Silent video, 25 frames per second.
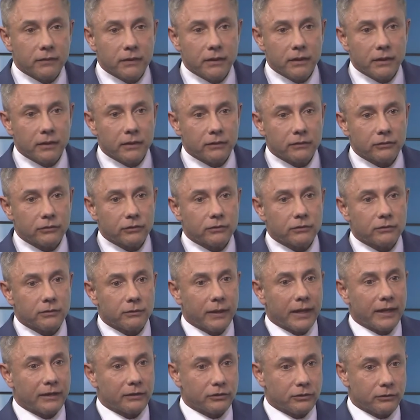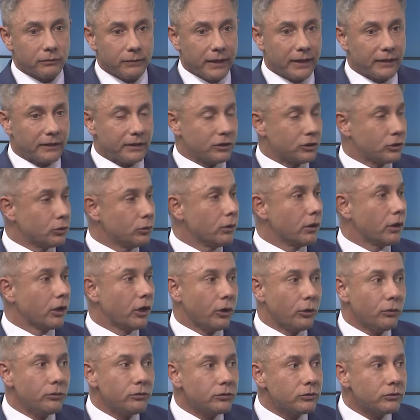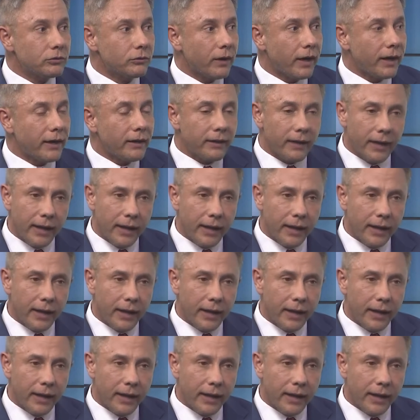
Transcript: Yes, you got these student loans, right?